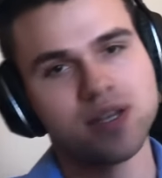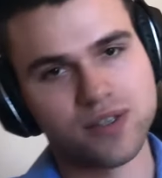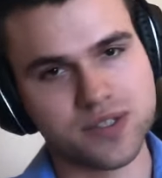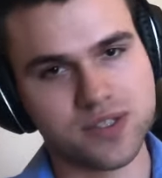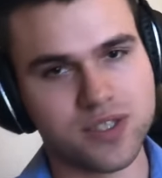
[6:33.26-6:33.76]

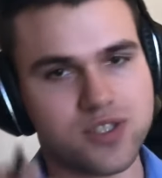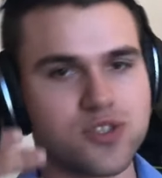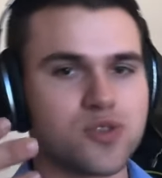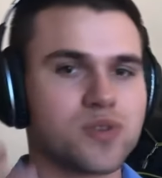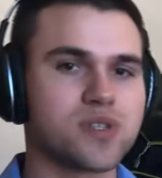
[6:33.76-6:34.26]
listening
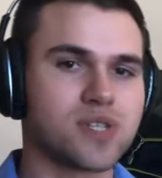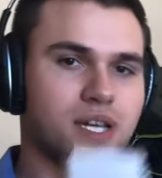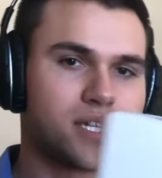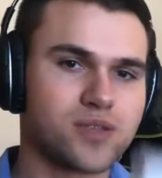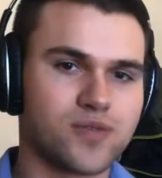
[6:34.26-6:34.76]
to these
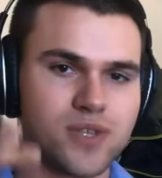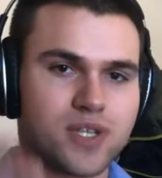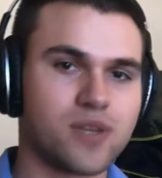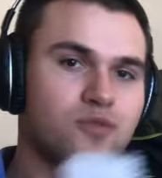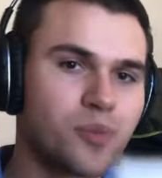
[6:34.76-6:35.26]
kind of
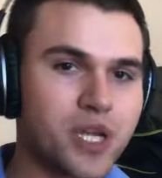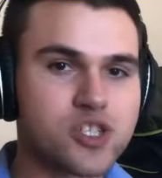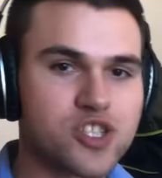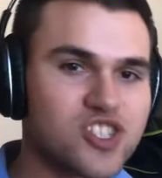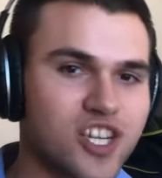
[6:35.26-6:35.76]

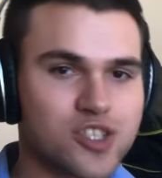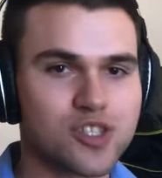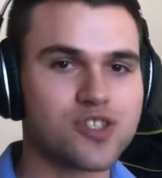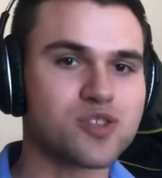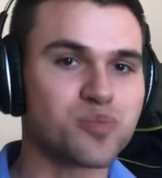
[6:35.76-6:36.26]
information
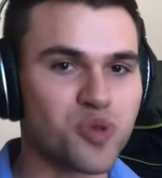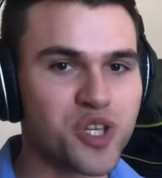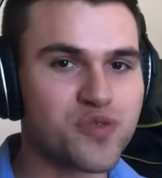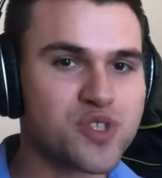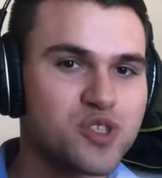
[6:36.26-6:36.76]
sessions,
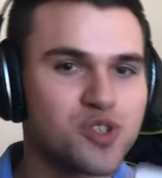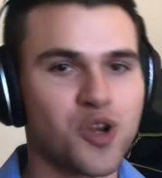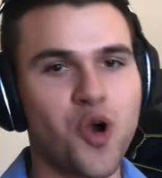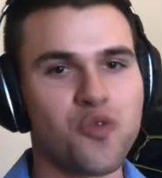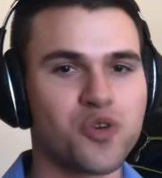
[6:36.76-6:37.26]
briefs
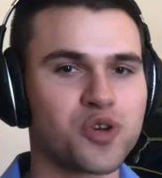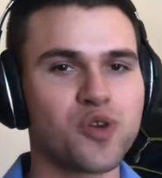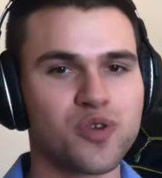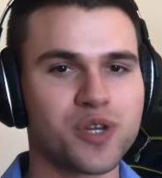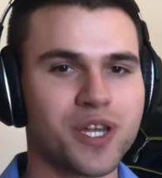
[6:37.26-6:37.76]
over and
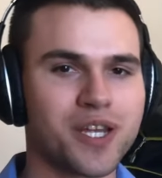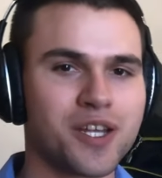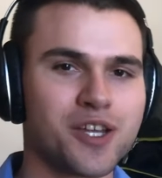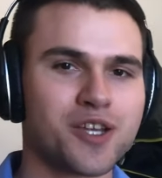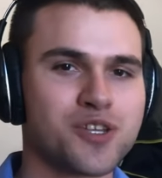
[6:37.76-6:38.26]
over again.
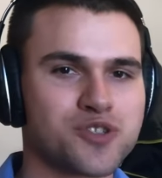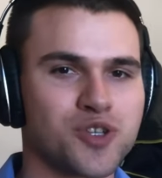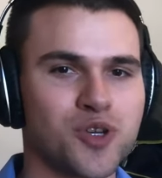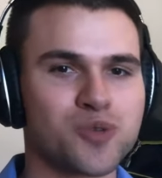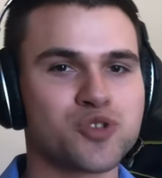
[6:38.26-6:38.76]

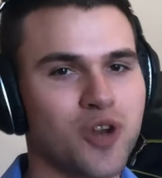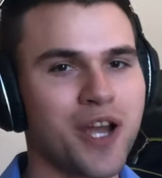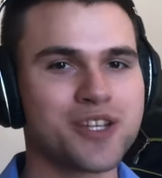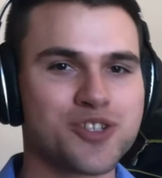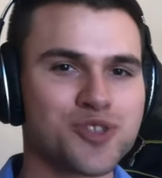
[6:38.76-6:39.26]
So
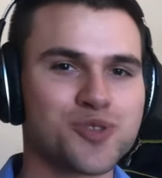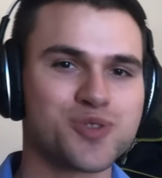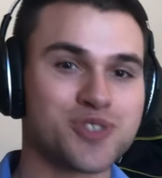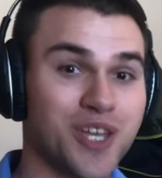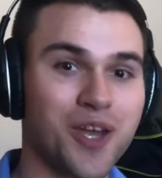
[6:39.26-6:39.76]
try to
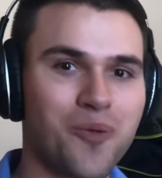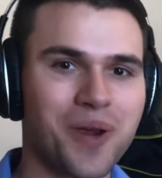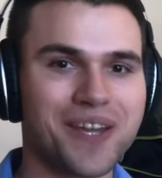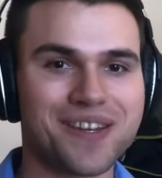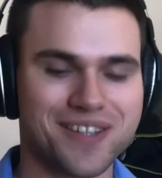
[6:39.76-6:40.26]
stay
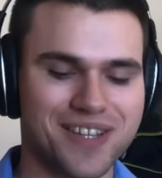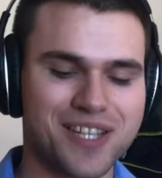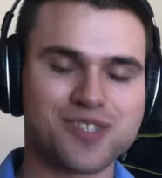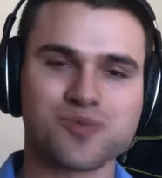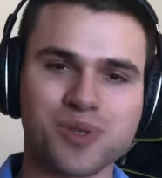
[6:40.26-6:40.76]
awake.
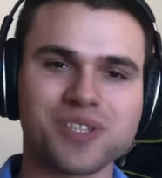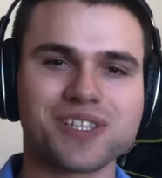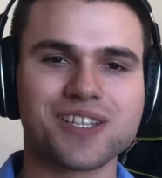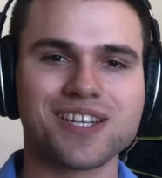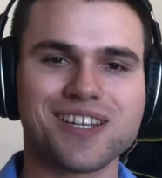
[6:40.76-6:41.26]
That's
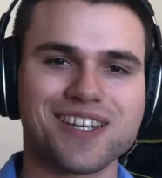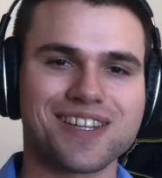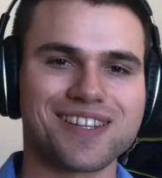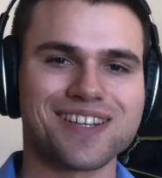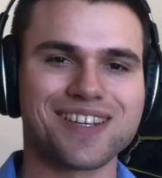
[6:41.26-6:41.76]
really
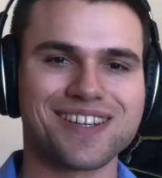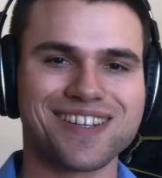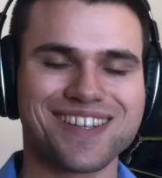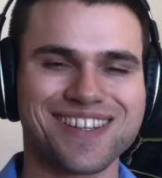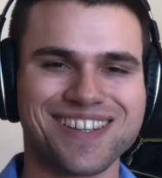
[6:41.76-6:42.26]
the
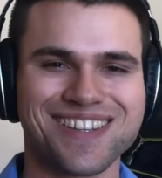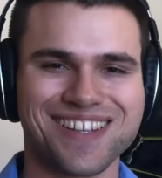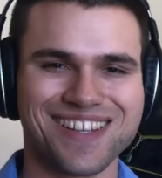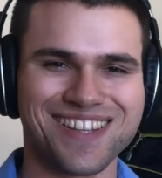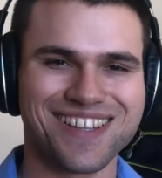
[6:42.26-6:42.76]

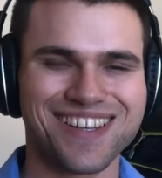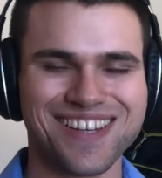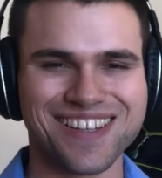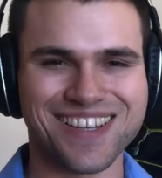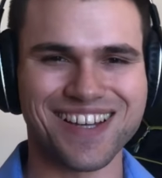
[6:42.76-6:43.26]

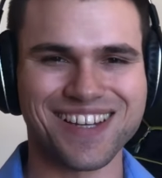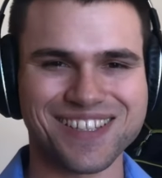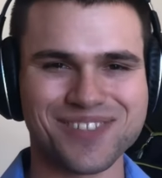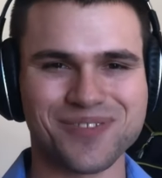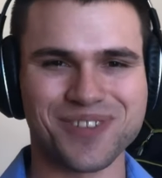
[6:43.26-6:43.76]
the kind
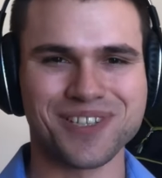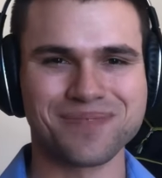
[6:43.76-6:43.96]
of